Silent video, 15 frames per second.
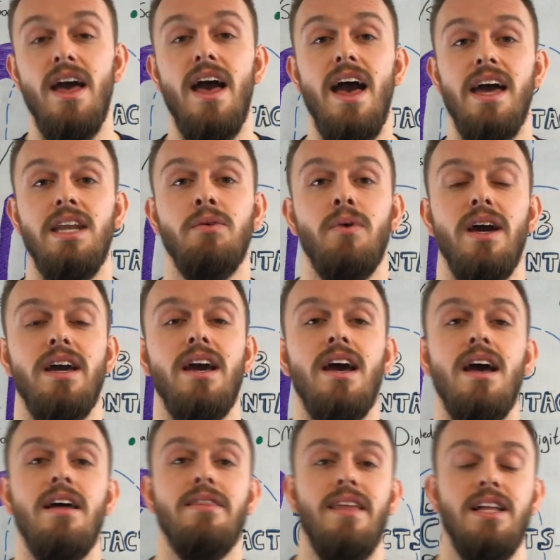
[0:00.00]
Anyway,
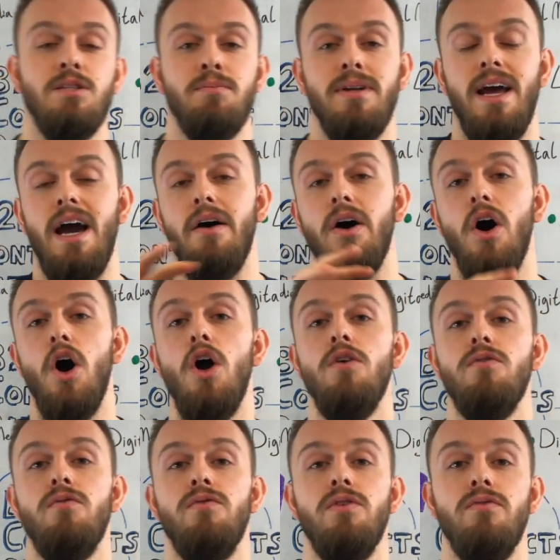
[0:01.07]
that's been our
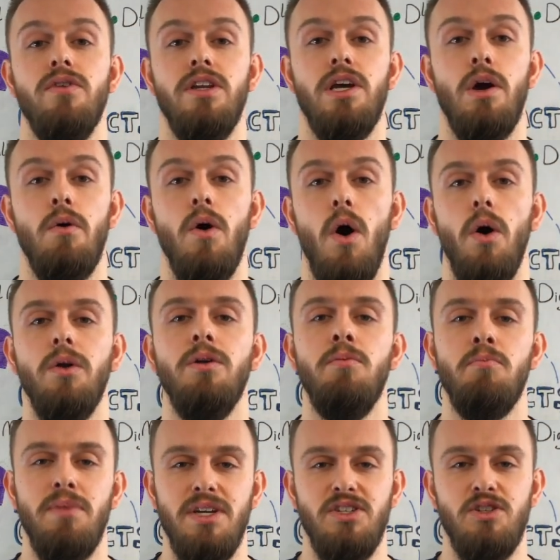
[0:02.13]
overview video on
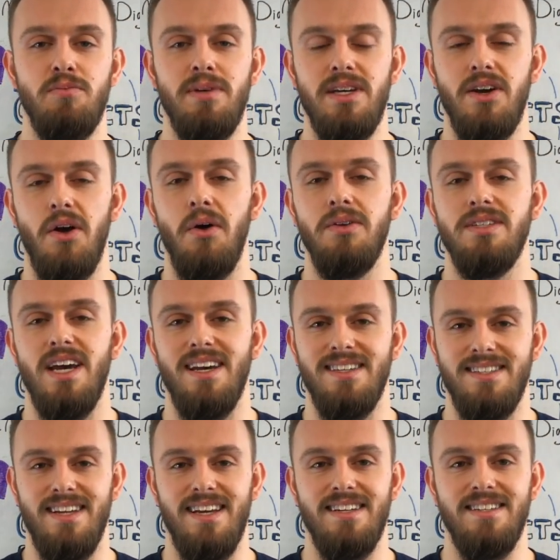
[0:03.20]
B2B contacts
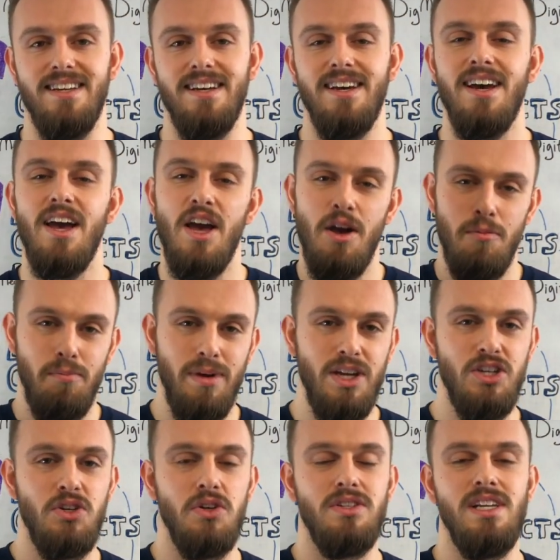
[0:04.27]
data. Be sure to